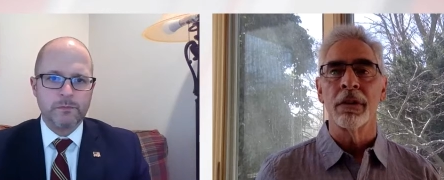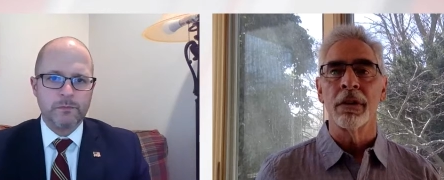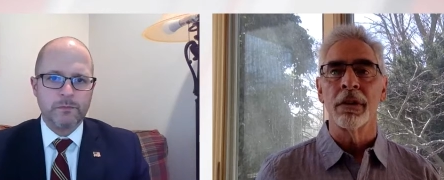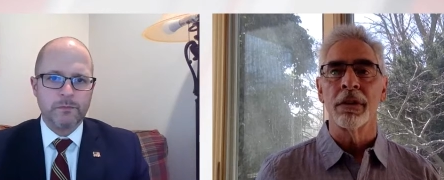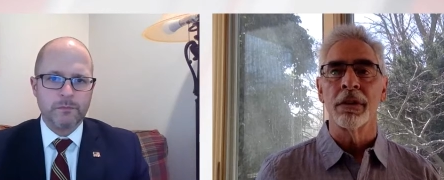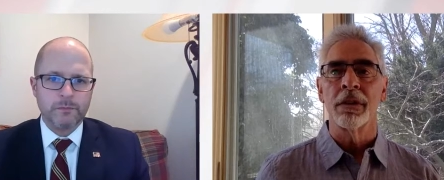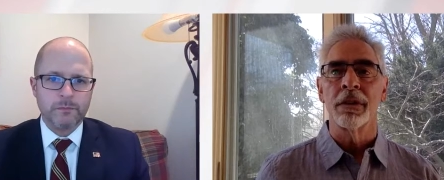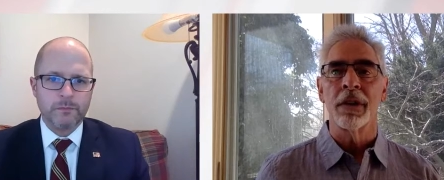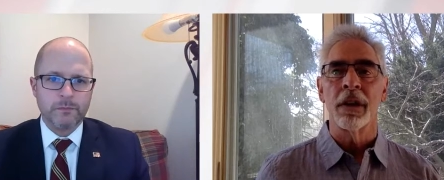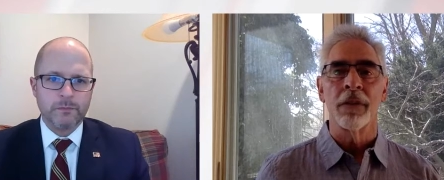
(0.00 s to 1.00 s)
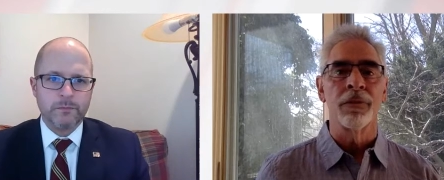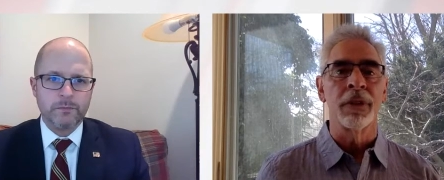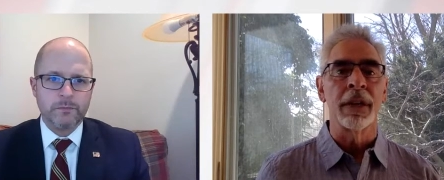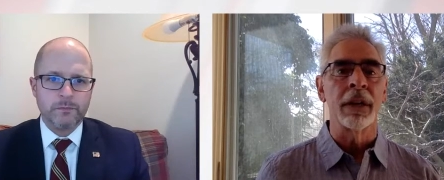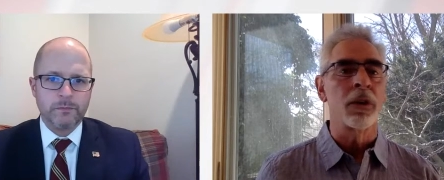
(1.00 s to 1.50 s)
Speaker 1: its its kind of
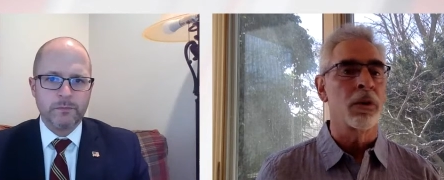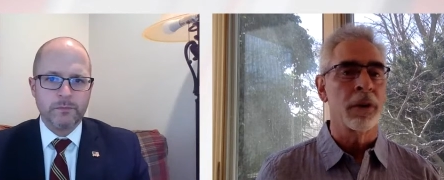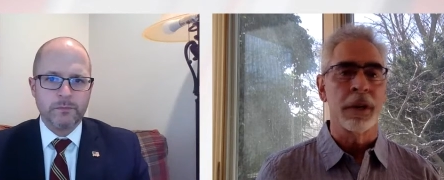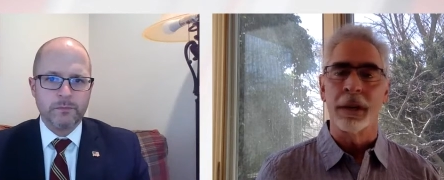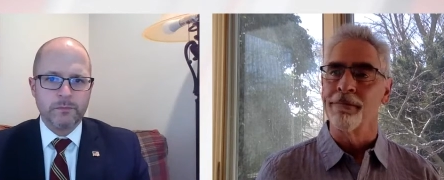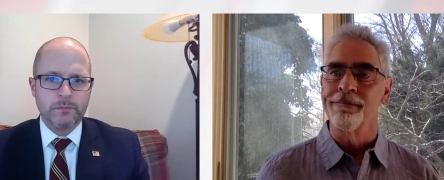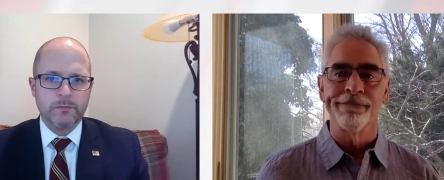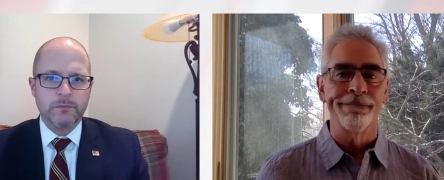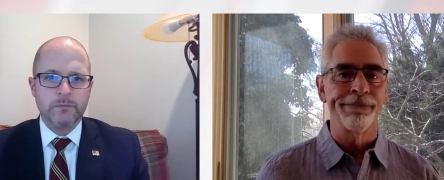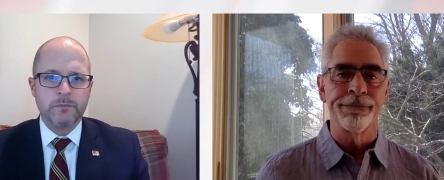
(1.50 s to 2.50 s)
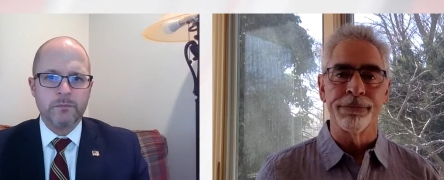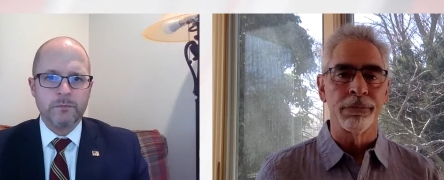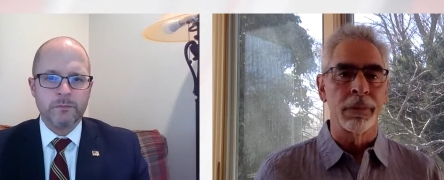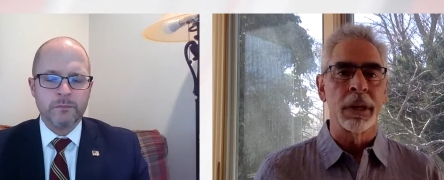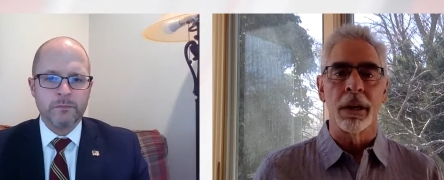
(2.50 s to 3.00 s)
lingering,
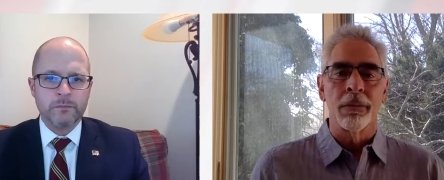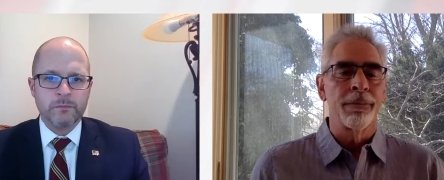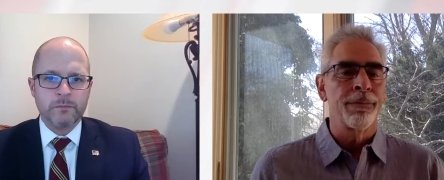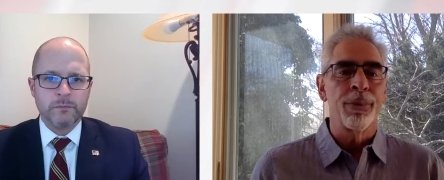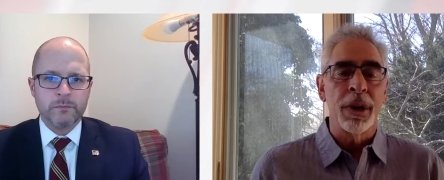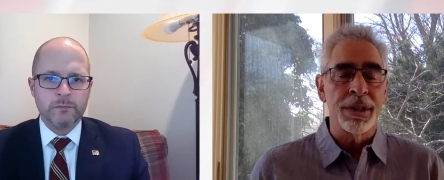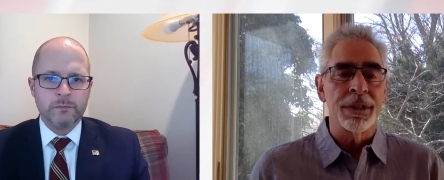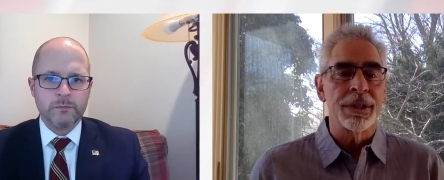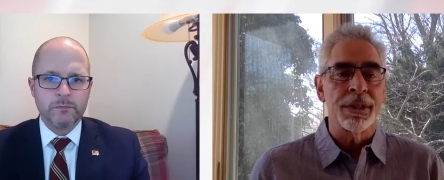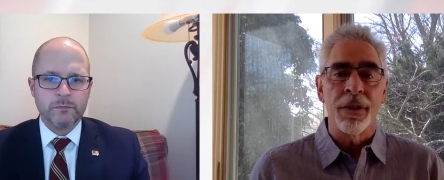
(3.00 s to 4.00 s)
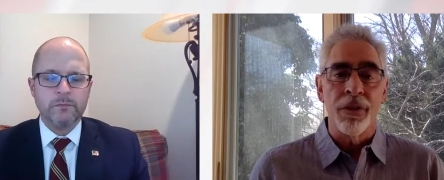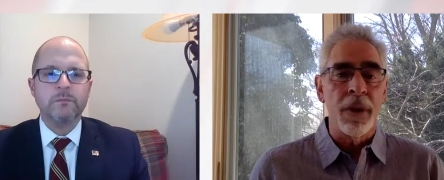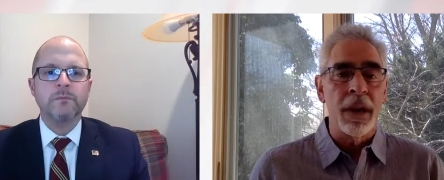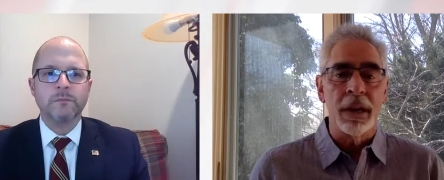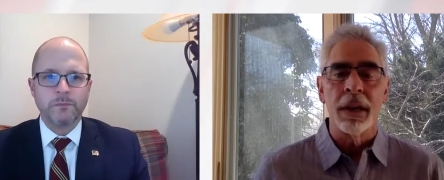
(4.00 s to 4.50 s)
you know, presence and
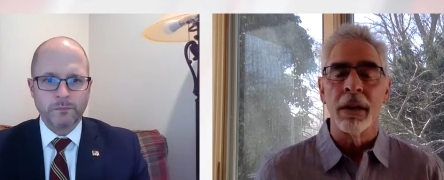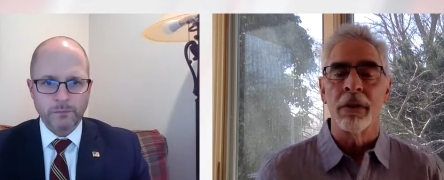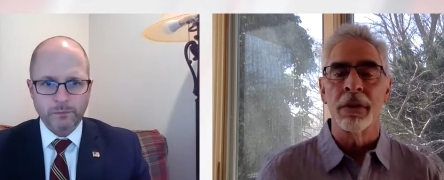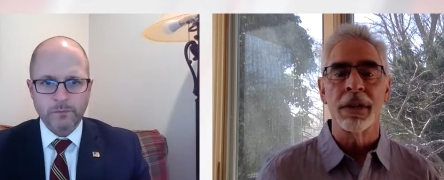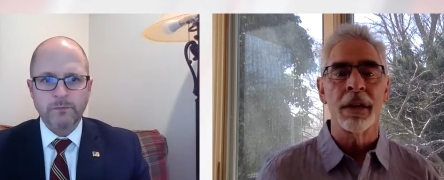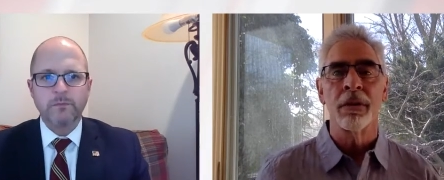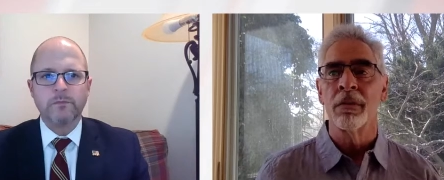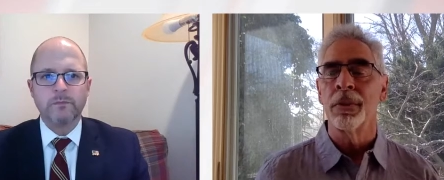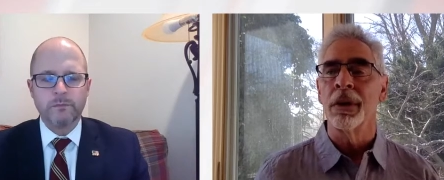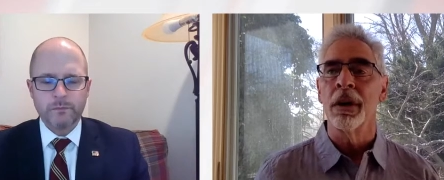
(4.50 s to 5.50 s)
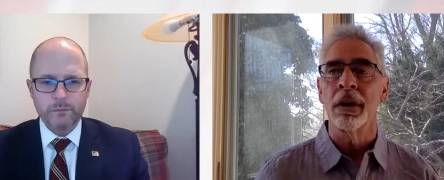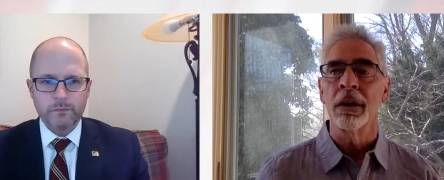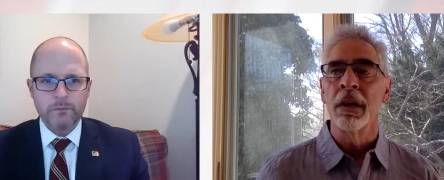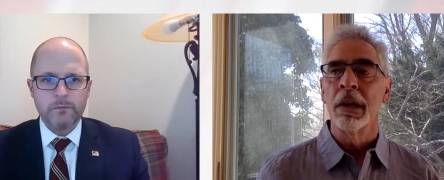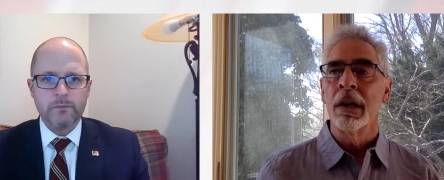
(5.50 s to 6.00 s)
threat here in town and beyond,
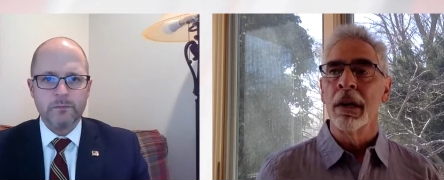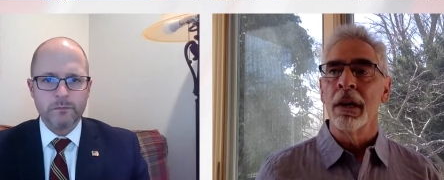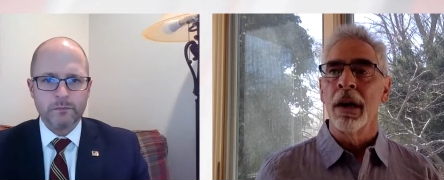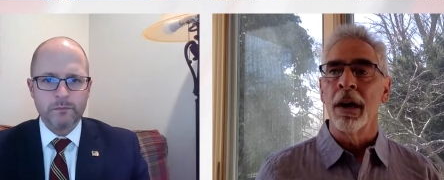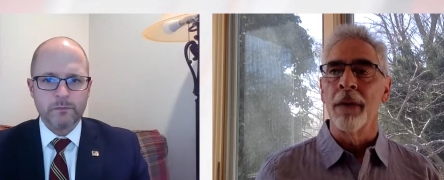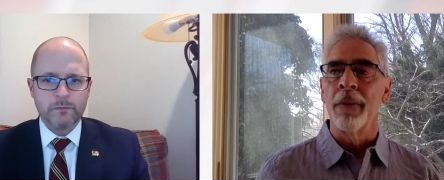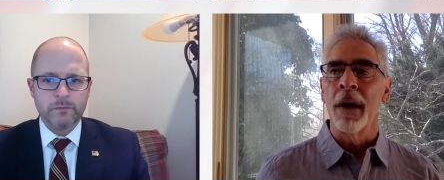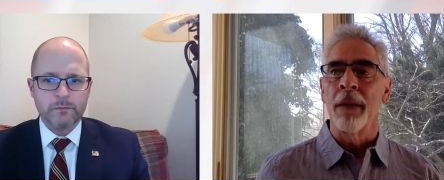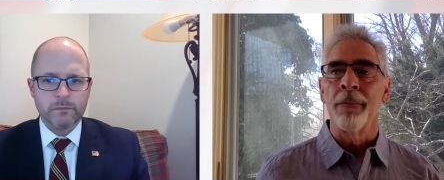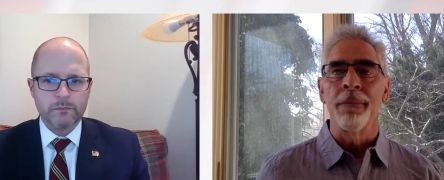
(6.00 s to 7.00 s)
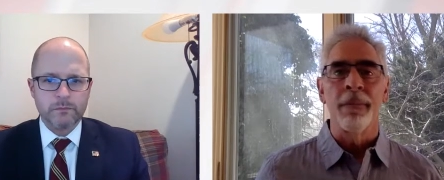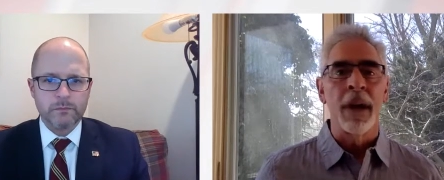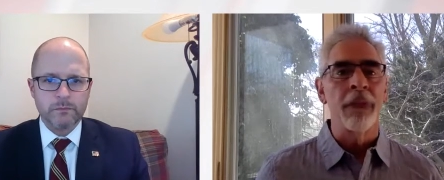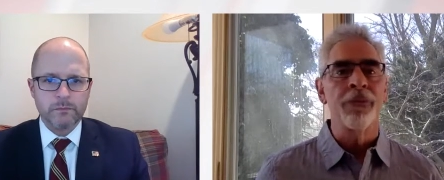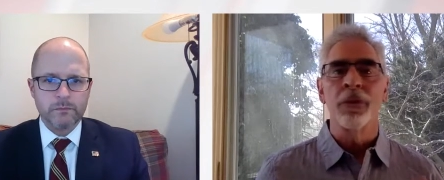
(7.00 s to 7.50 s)
um, I'm
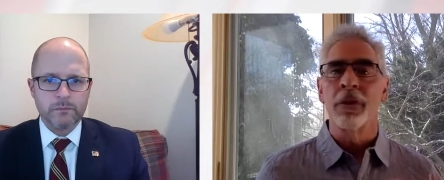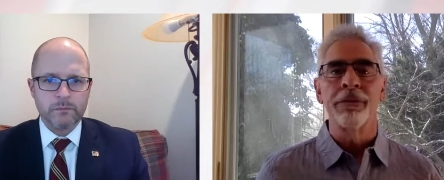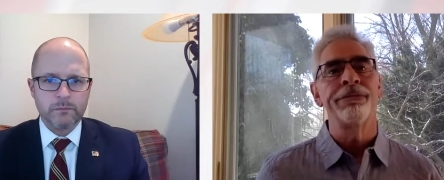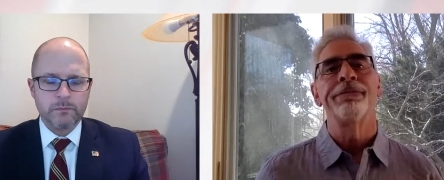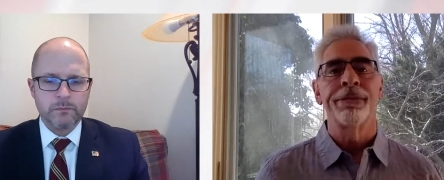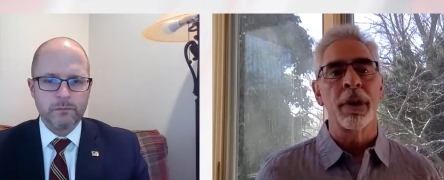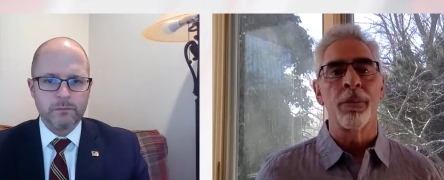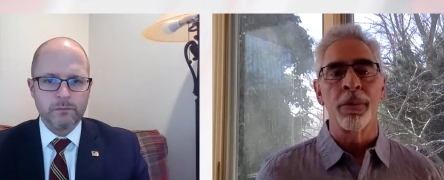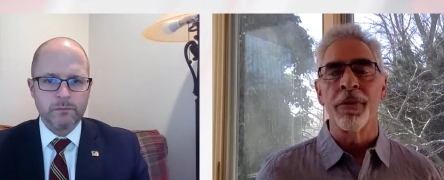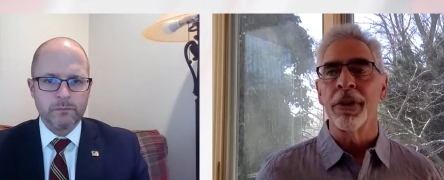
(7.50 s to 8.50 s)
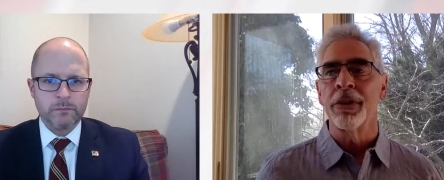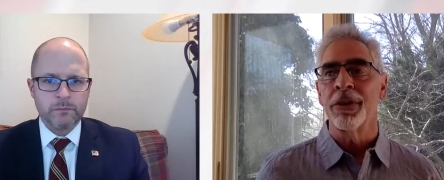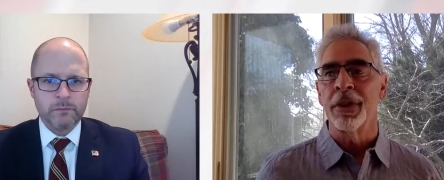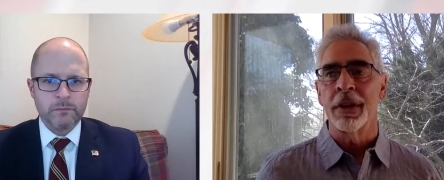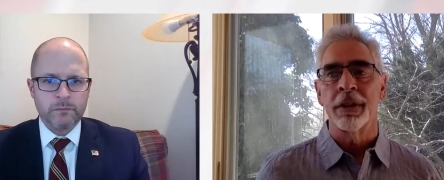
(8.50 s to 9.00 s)
mindful of a couple of other
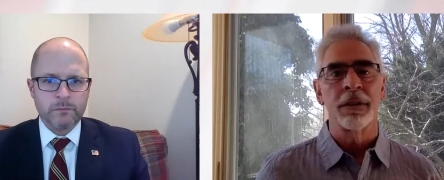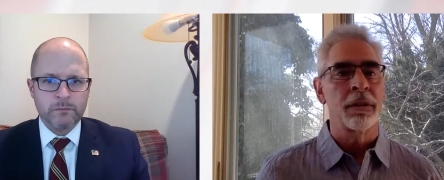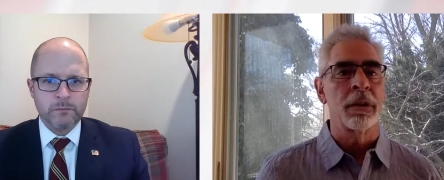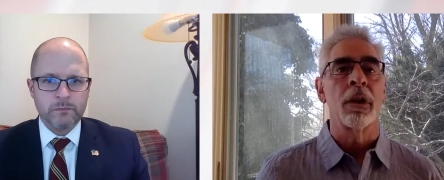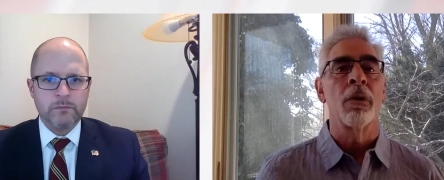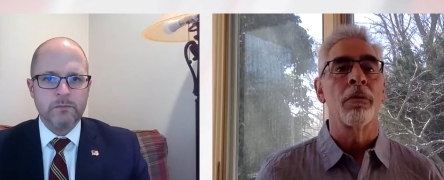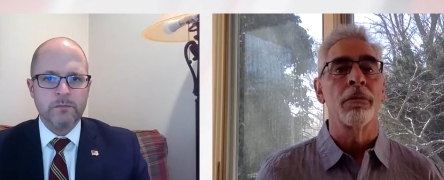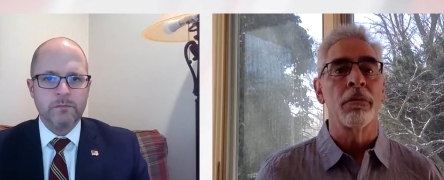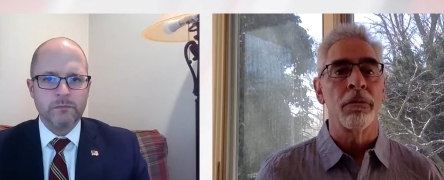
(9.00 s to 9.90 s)
things. You know,